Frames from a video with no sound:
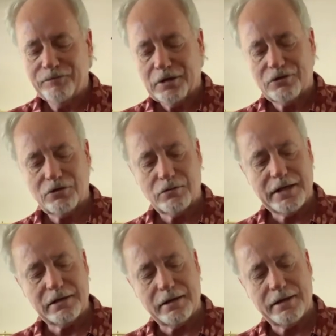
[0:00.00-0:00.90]
So
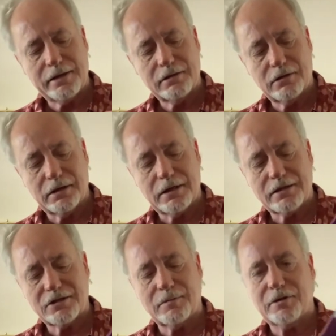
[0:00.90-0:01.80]
I got
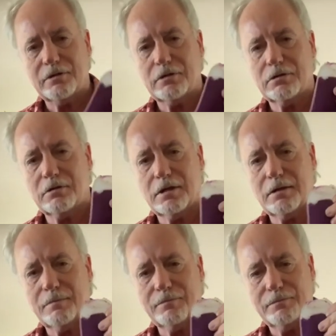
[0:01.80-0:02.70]
some of their
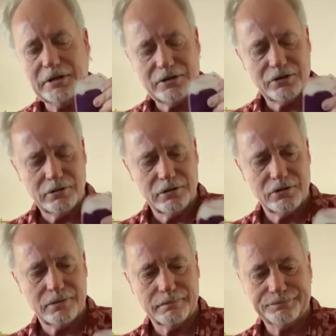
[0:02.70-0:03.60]

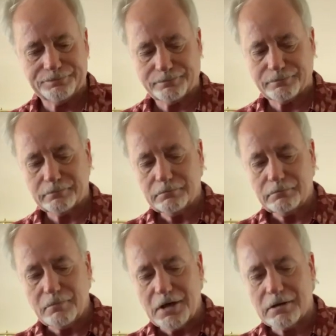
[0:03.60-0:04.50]
inserts,
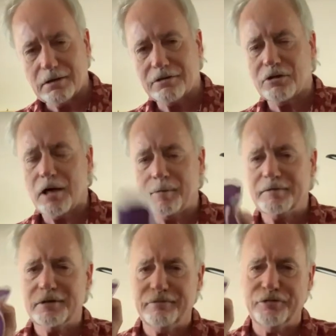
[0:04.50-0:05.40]
got the top of
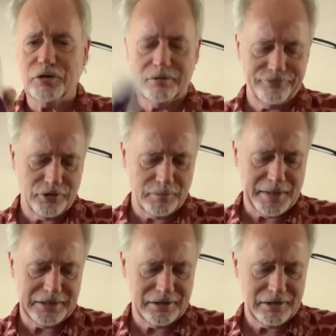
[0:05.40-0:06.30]
it, filled it full of
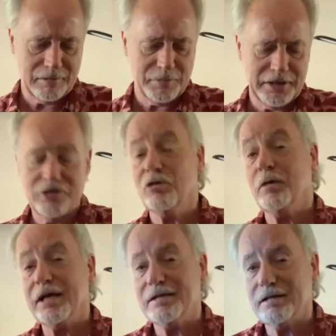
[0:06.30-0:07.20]
magnetic putty. So when
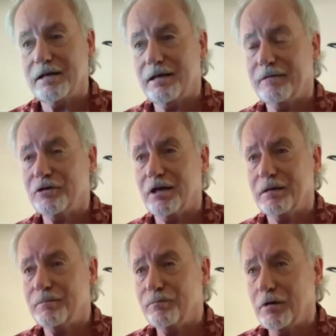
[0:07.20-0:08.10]
I say I've got
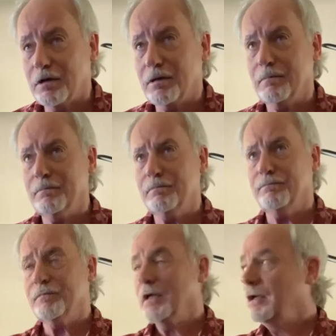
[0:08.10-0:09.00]

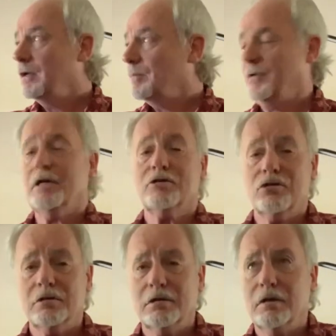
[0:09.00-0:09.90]

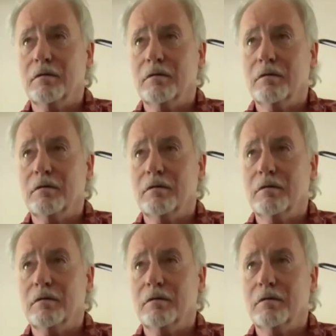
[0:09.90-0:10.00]
production